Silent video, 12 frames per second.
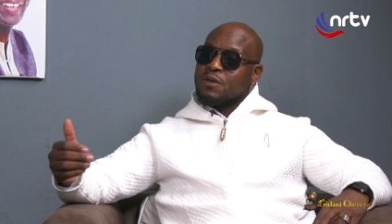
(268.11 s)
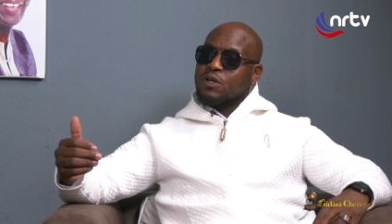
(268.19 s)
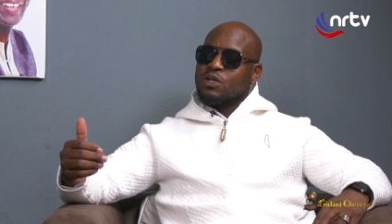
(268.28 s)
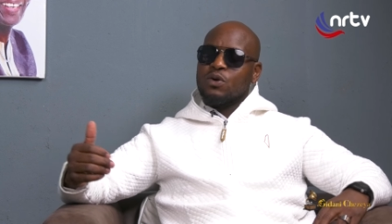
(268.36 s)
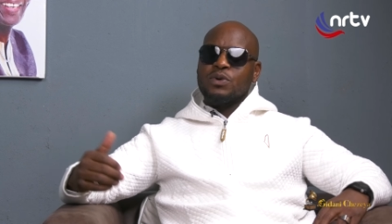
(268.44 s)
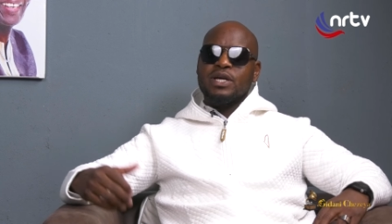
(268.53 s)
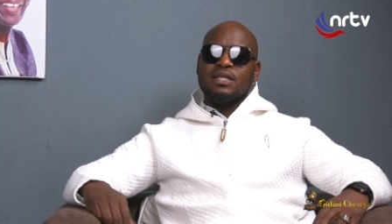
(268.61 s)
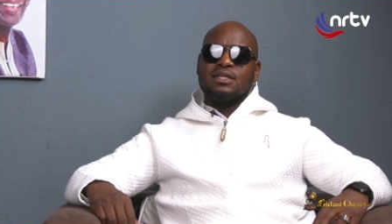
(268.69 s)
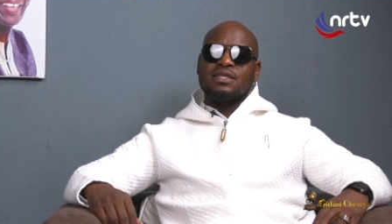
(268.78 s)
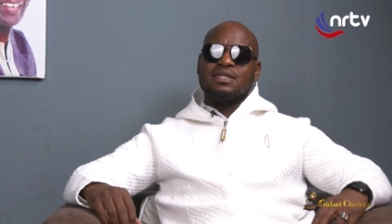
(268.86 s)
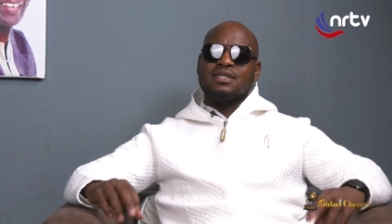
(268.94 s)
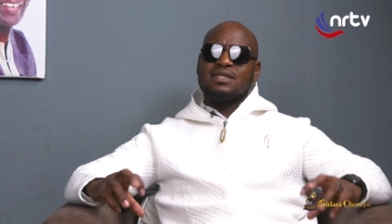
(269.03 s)
You know, we had
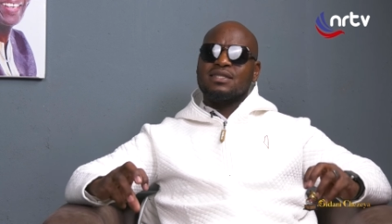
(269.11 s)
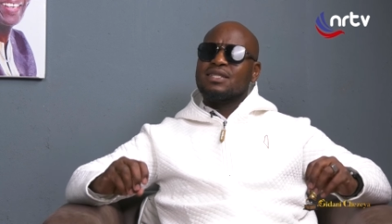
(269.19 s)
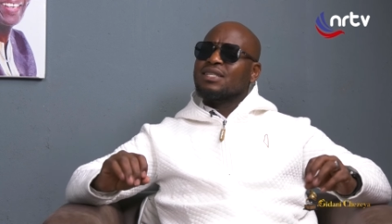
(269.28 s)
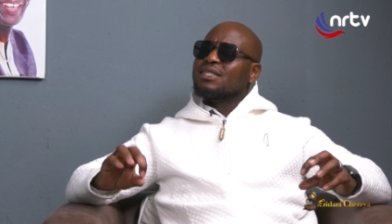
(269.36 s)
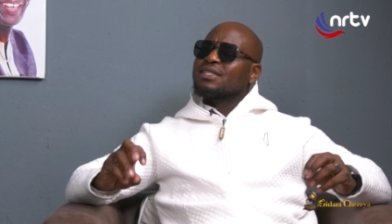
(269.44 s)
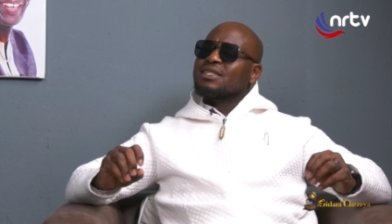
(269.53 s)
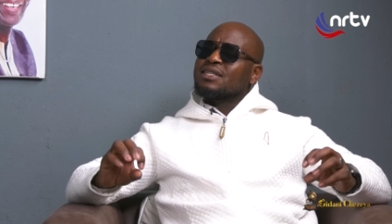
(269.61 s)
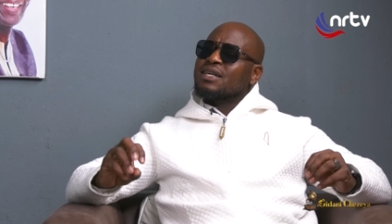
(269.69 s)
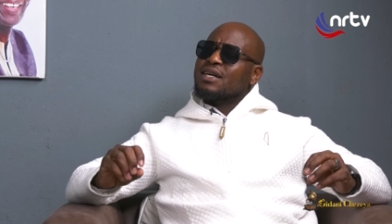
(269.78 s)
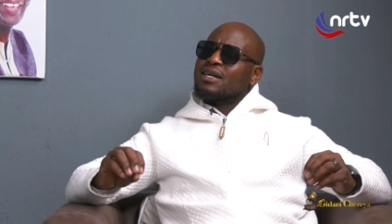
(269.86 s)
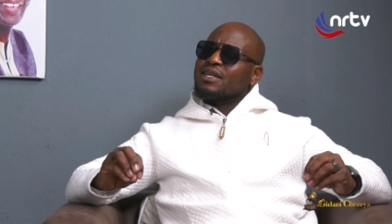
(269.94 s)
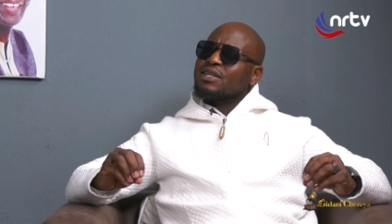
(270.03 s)
this,
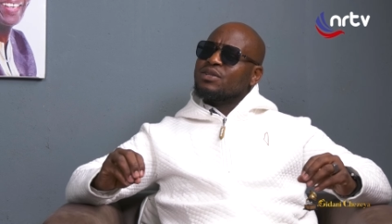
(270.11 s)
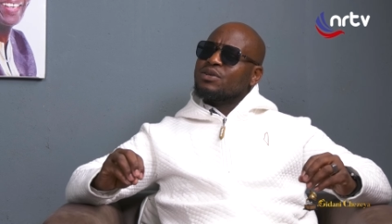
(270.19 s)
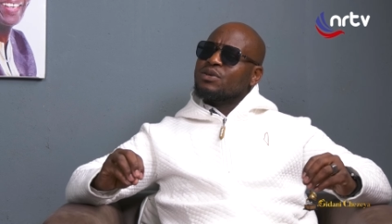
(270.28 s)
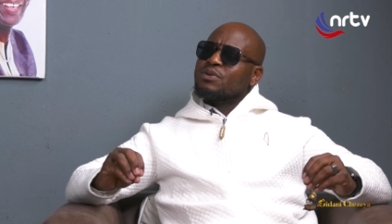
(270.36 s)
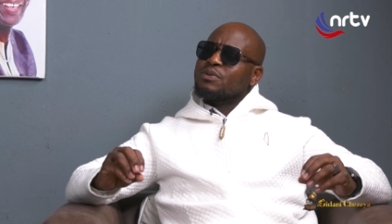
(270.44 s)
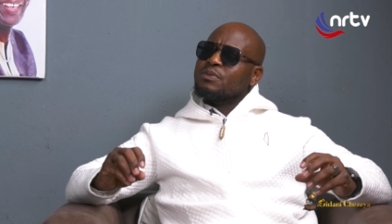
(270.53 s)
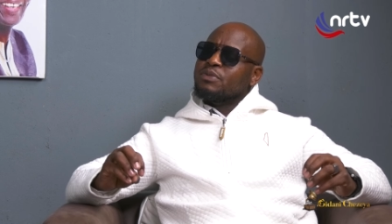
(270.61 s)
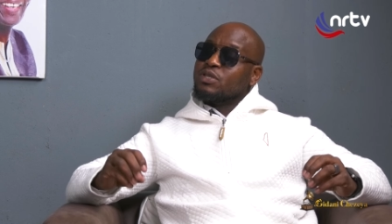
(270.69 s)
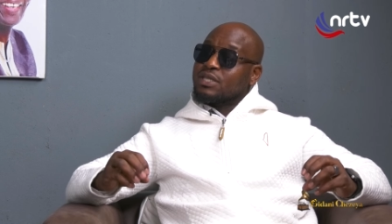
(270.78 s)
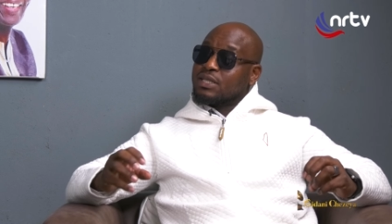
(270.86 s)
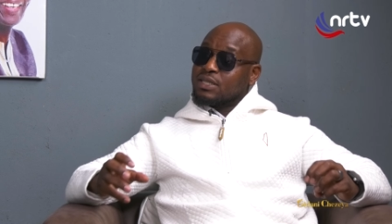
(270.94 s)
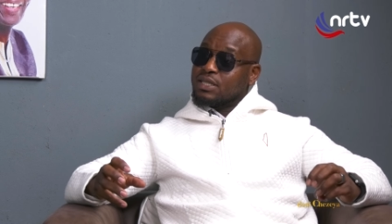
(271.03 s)
uh, you know,
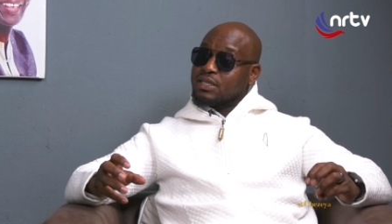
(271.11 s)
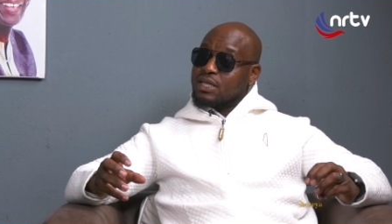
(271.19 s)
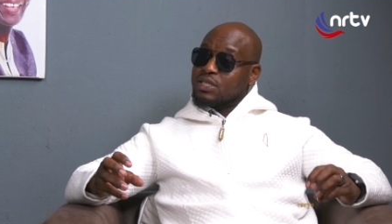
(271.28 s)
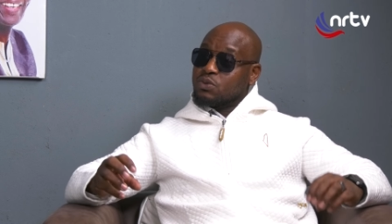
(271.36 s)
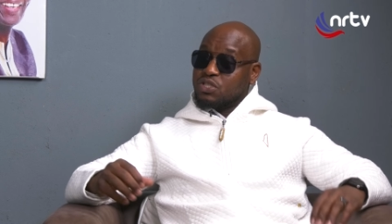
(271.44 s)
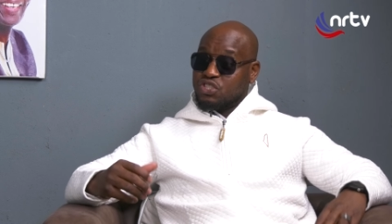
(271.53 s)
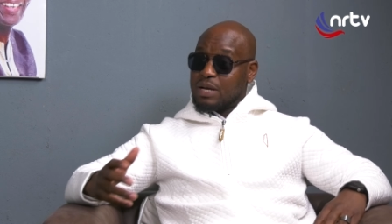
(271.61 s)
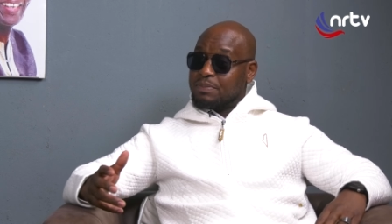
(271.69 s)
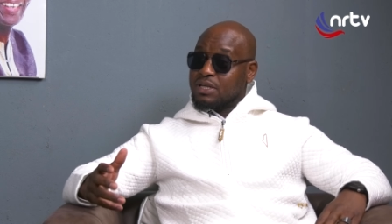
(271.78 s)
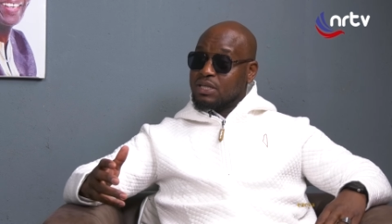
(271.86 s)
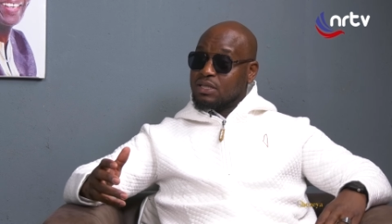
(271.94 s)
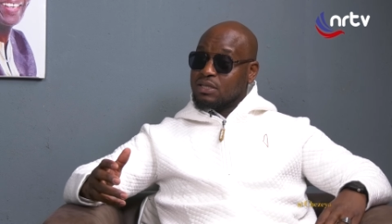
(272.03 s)
music teacher. She was
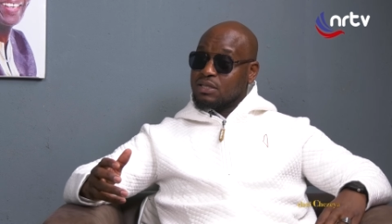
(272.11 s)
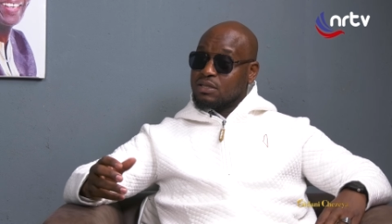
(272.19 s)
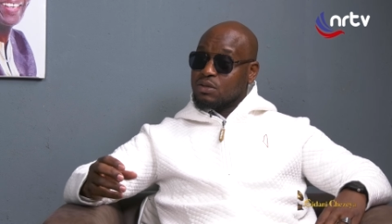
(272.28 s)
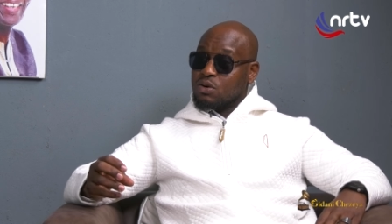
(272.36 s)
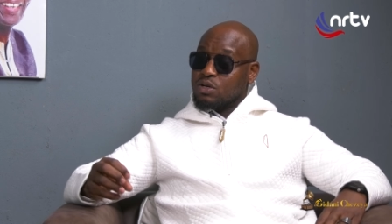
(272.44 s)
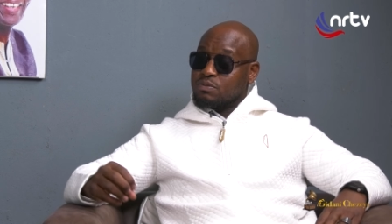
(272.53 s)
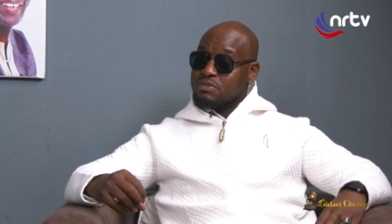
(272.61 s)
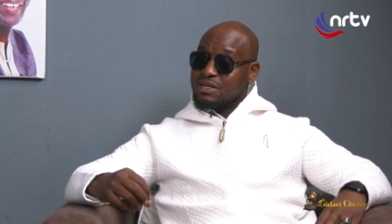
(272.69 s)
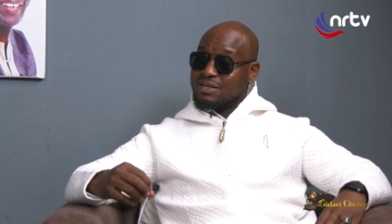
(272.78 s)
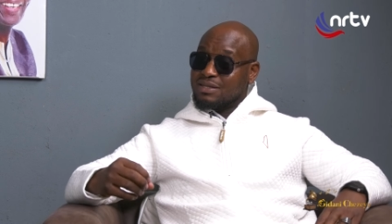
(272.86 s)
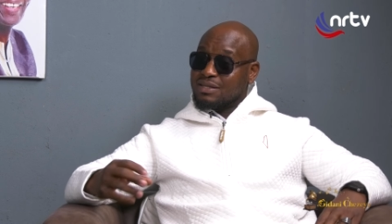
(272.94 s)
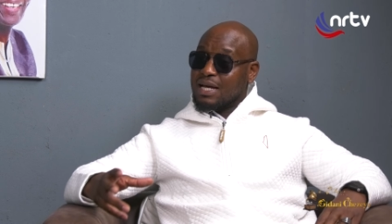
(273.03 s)
Japanese, called
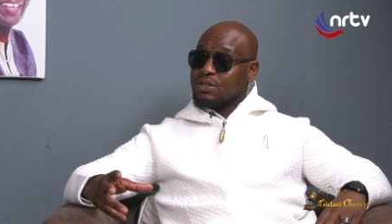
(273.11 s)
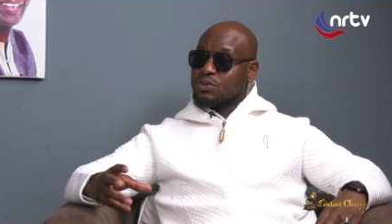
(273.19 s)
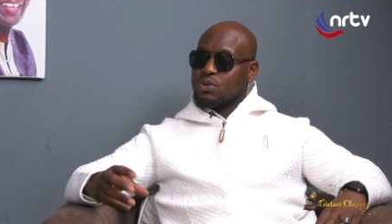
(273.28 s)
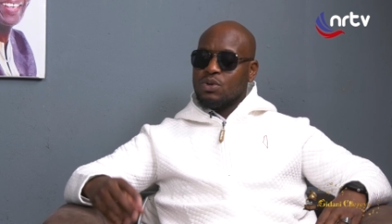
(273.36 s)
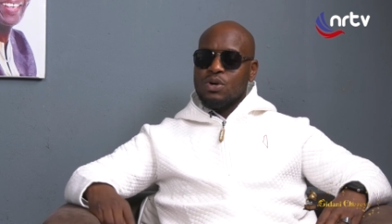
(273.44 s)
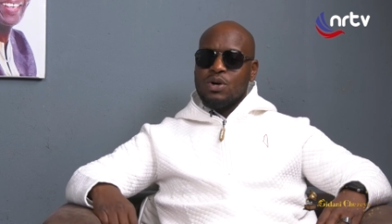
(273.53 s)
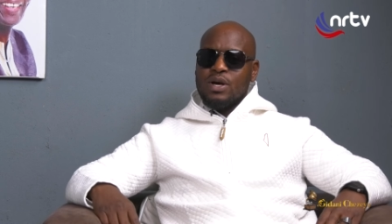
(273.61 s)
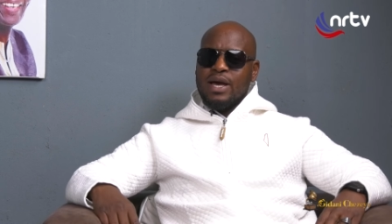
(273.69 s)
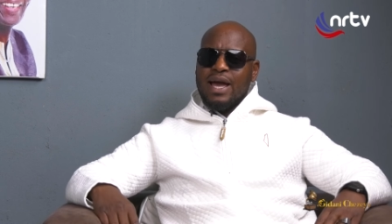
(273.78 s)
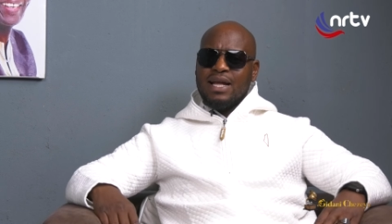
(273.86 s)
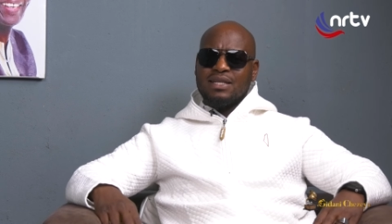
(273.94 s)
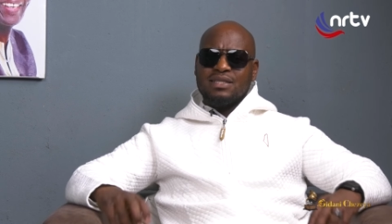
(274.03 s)
Mrs. Sato,
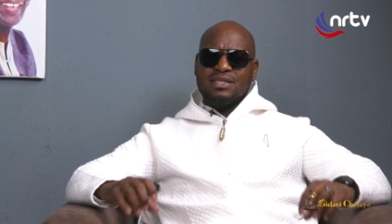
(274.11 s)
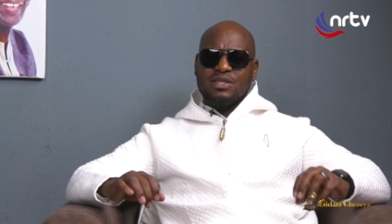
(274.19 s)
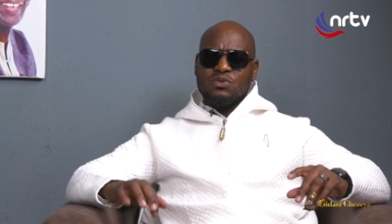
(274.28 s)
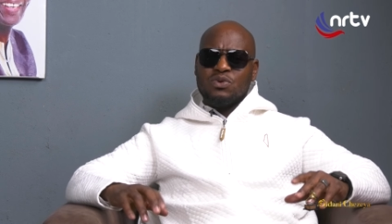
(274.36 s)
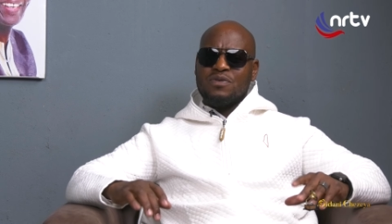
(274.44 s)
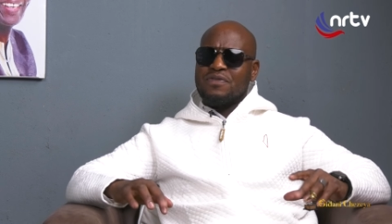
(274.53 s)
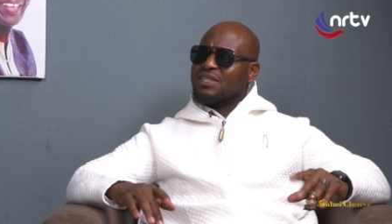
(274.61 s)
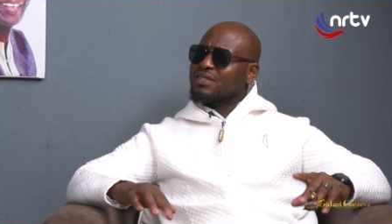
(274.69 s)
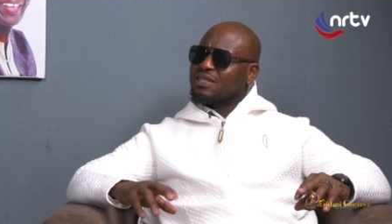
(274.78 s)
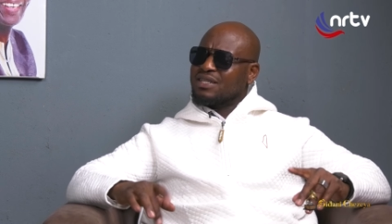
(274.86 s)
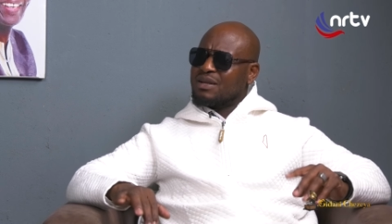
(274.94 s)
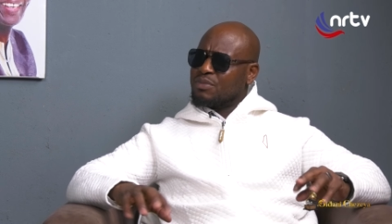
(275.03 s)
and we were
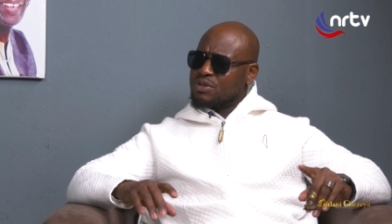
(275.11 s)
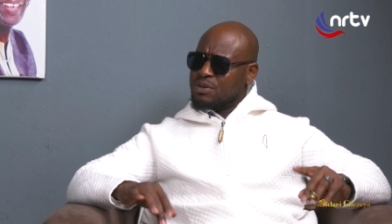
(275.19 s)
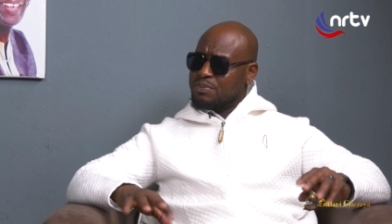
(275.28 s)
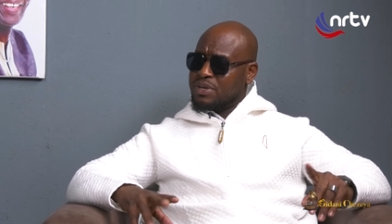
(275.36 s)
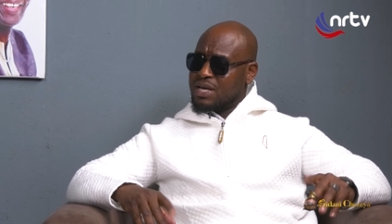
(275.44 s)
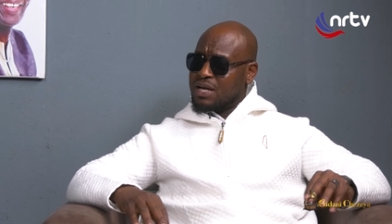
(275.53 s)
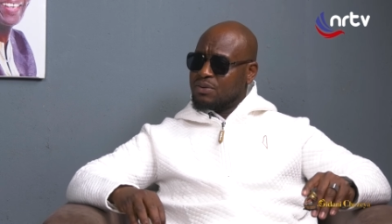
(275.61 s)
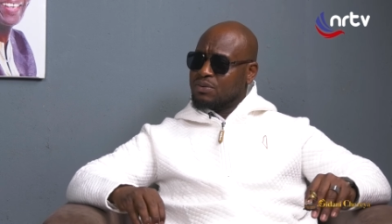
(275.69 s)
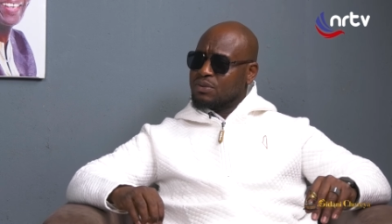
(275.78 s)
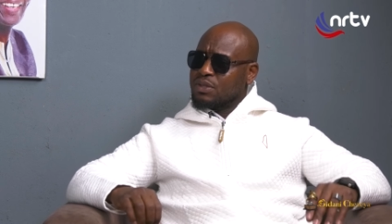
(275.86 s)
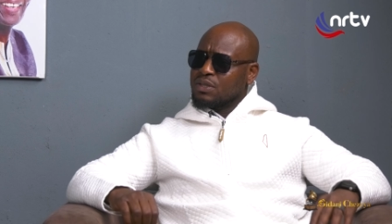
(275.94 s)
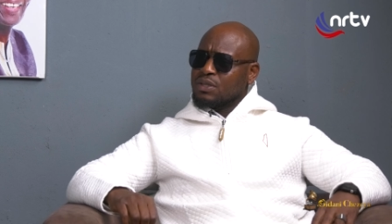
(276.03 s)
fascinated about the piano.
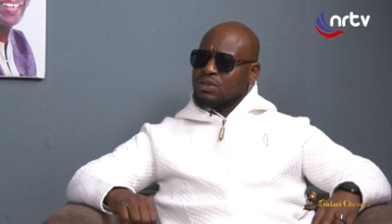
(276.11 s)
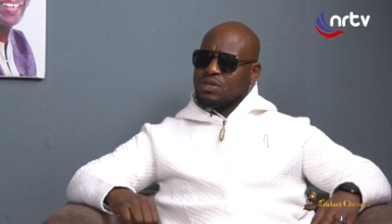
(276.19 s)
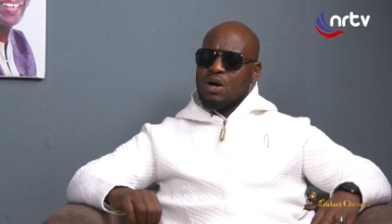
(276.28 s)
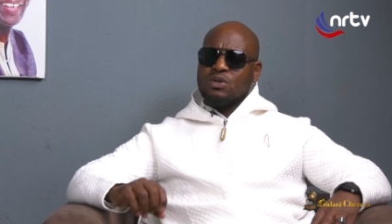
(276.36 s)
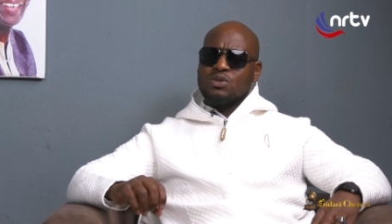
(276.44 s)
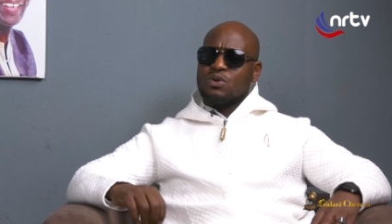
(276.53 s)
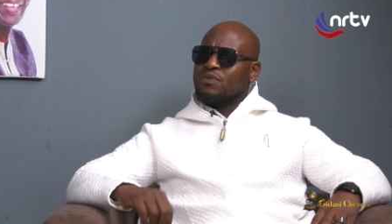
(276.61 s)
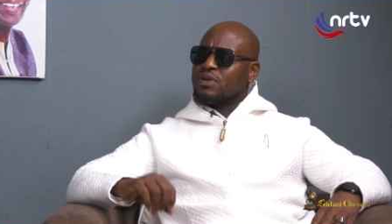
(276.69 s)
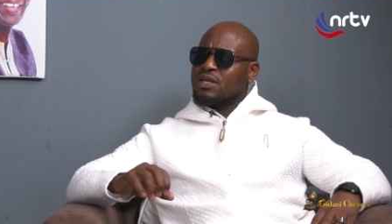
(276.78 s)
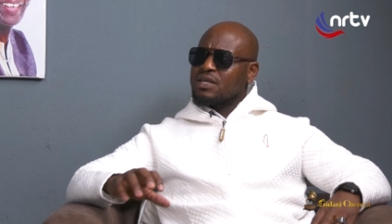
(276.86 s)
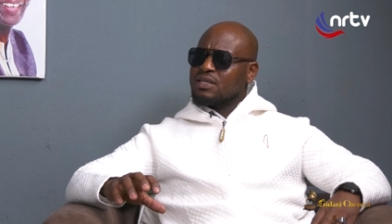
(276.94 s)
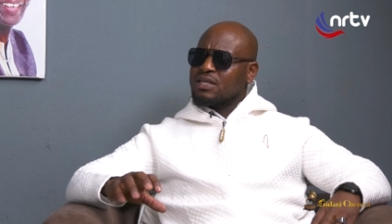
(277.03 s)
So I would go for
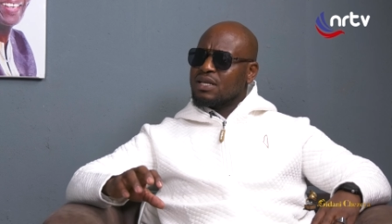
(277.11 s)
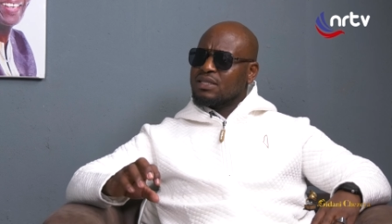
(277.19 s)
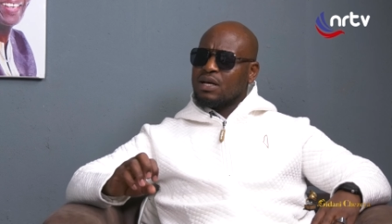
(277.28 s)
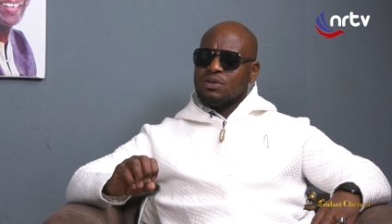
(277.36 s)
lessons.